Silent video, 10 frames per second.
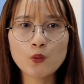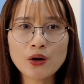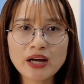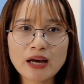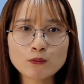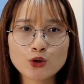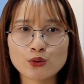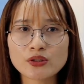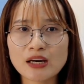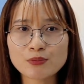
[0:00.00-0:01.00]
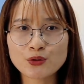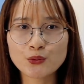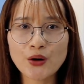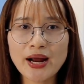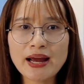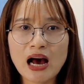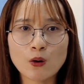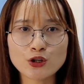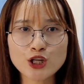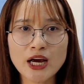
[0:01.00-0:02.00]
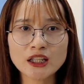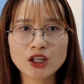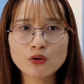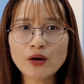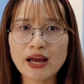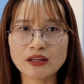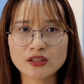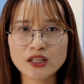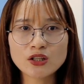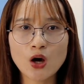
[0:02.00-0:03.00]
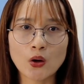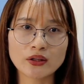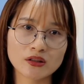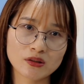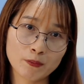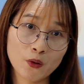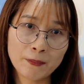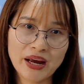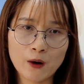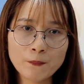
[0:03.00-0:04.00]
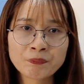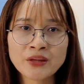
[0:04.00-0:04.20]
welcome to subscribe our channel and turn on the small bell.